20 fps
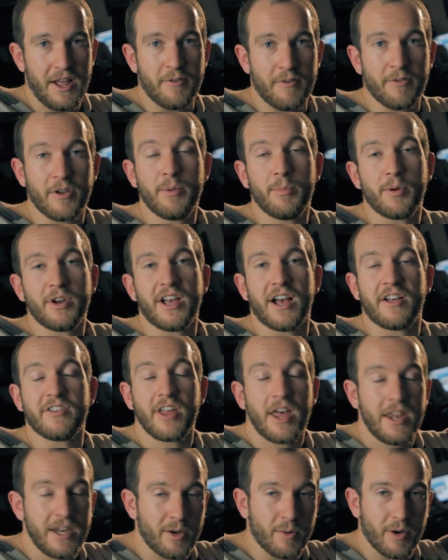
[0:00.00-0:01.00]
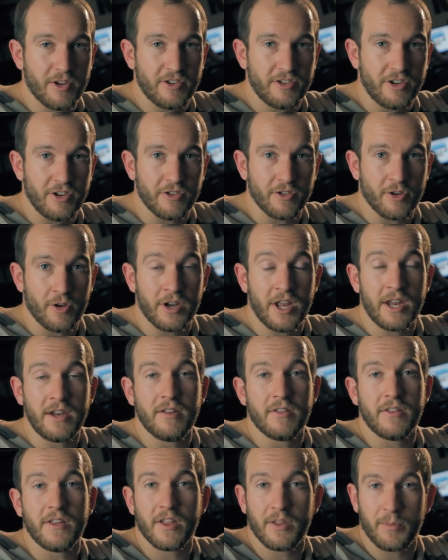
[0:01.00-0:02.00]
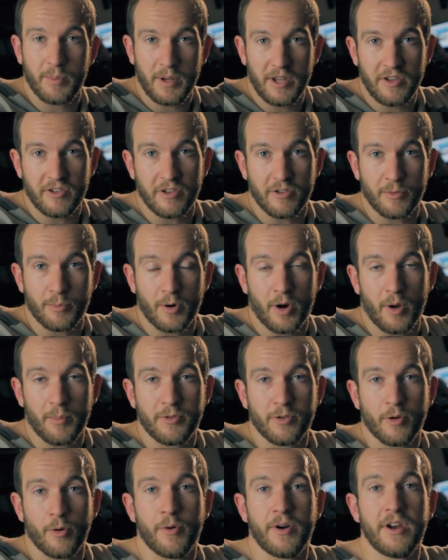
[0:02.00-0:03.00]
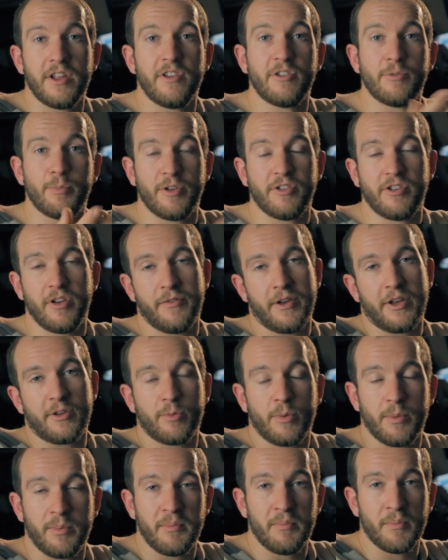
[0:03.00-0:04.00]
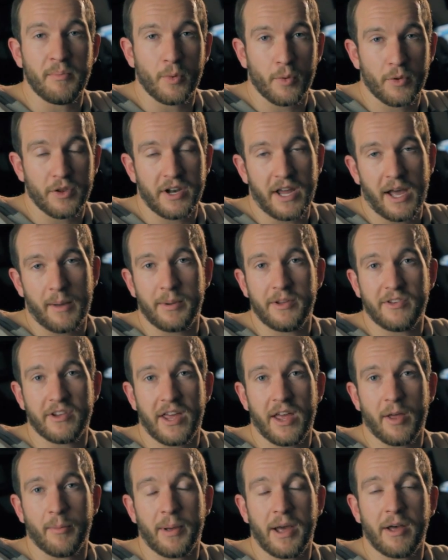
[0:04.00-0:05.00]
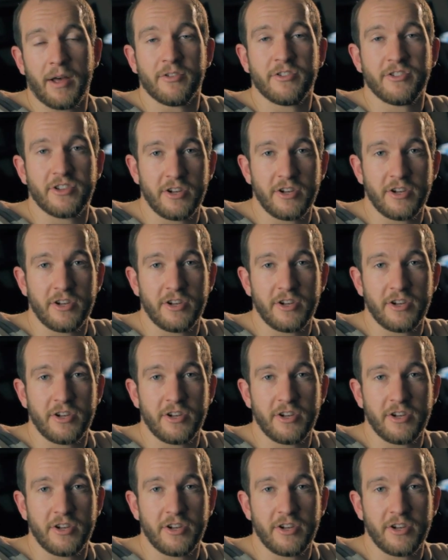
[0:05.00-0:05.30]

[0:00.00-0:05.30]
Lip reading: if anybody has any questions on any of the other pieces of props or any specifics, we'd be more than happy to help out.